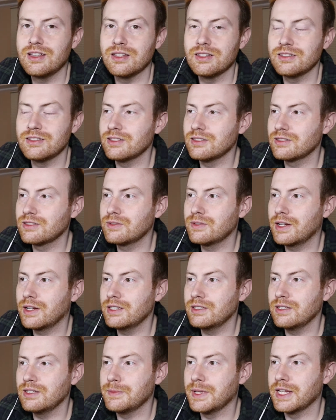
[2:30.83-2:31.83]
This is
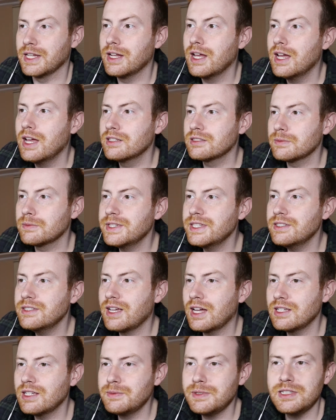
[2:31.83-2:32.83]
crazy, man. Some of
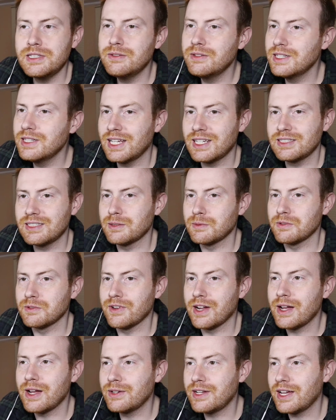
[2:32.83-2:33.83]
these guys be doing like some
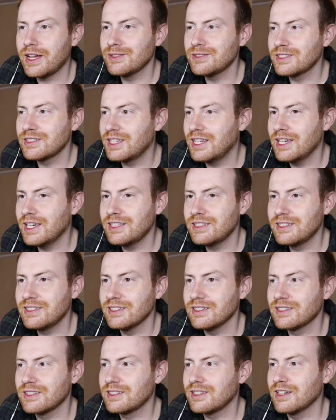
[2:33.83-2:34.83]
roundhouse kicks
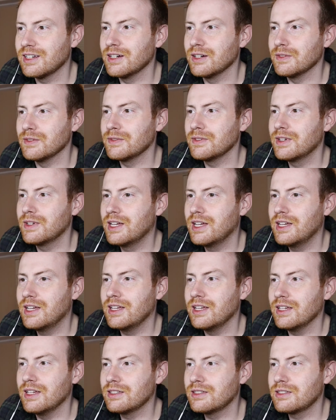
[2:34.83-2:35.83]
and stuff.
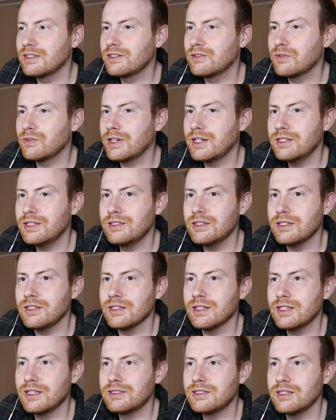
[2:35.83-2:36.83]
It's
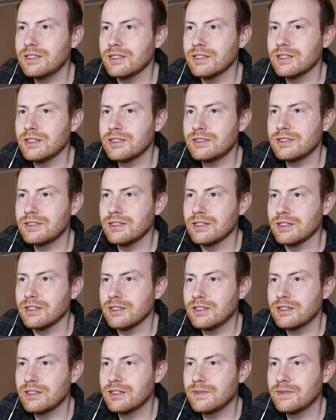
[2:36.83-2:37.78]
crazy. Let's see, let's see.